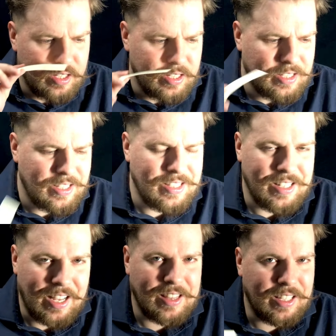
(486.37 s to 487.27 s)
This is
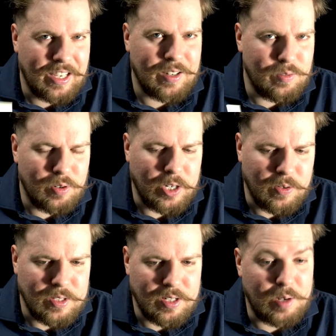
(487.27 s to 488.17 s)
not the kind of
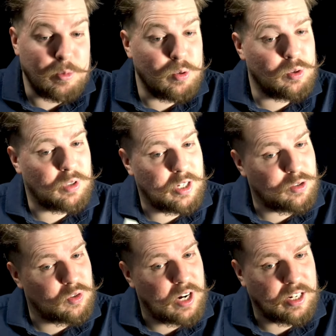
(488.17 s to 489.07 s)
fragrance that I'm usually
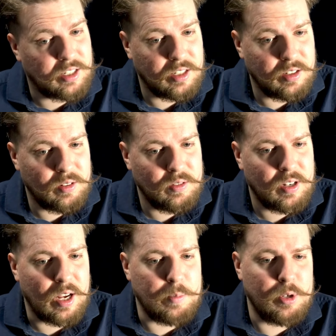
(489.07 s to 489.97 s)
attracted to.
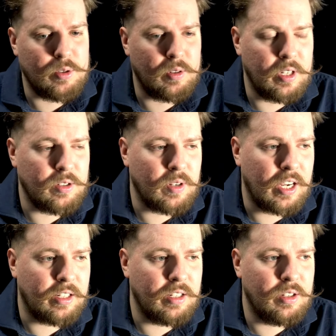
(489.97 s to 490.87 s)
I'm usually
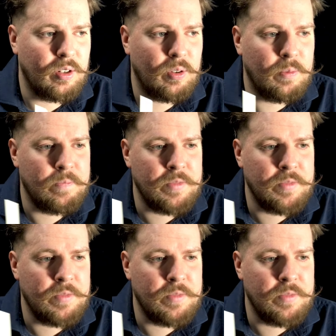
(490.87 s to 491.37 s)
attracted to